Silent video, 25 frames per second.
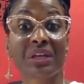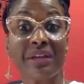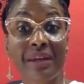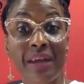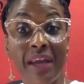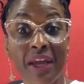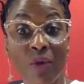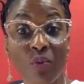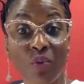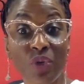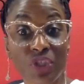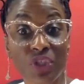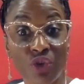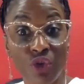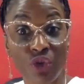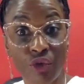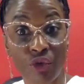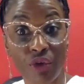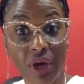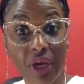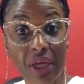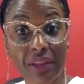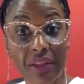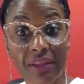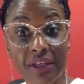was
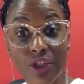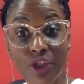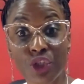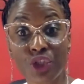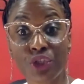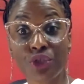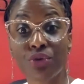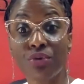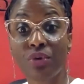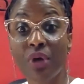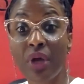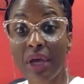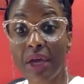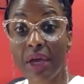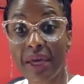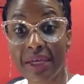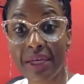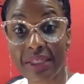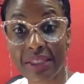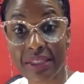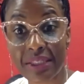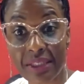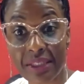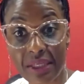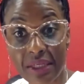great that you
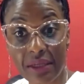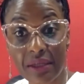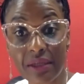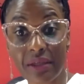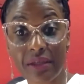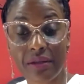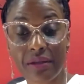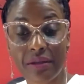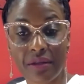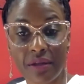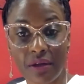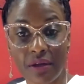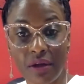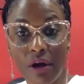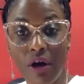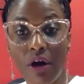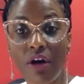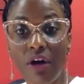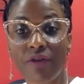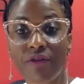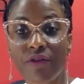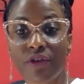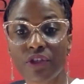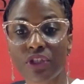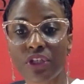extended the
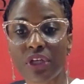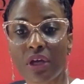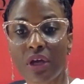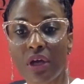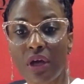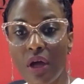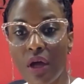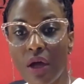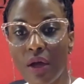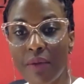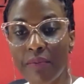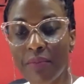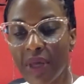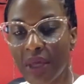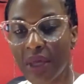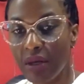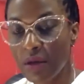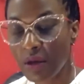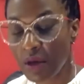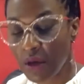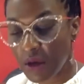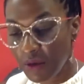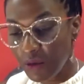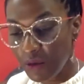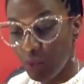offer to come and
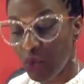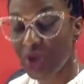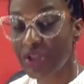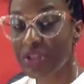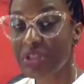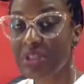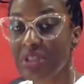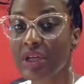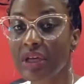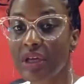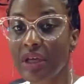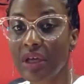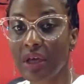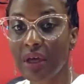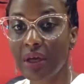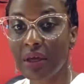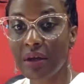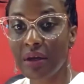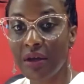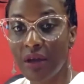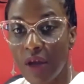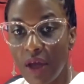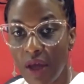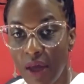once again,